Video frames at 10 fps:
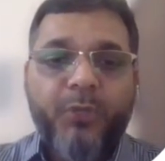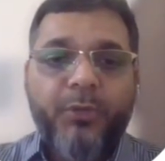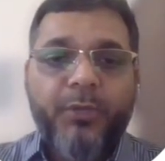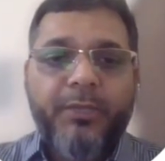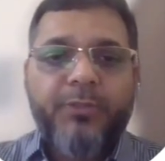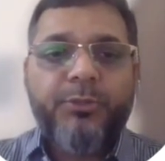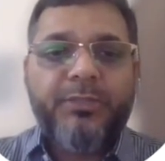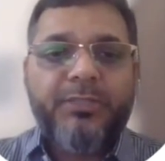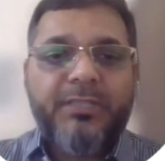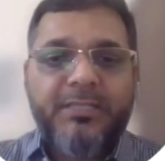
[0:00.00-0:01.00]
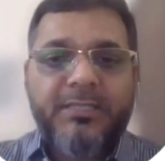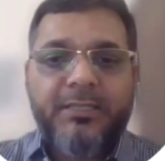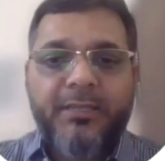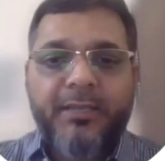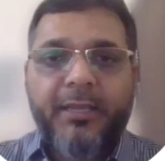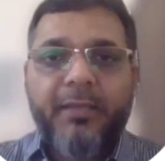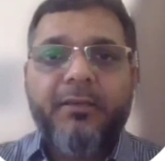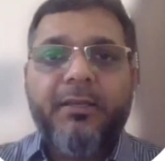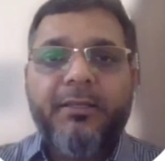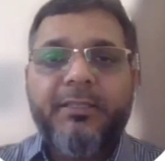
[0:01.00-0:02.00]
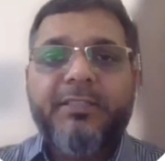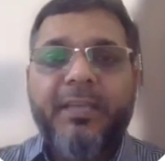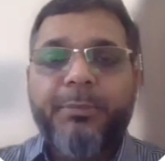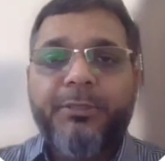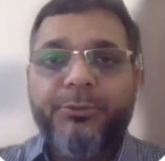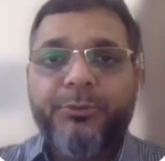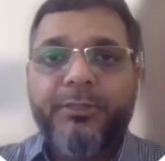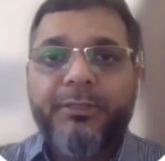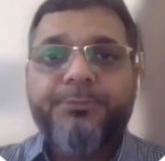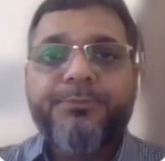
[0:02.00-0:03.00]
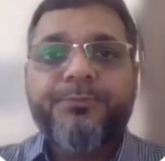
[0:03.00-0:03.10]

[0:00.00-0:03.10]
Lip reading: Okay, so this is again the examples only.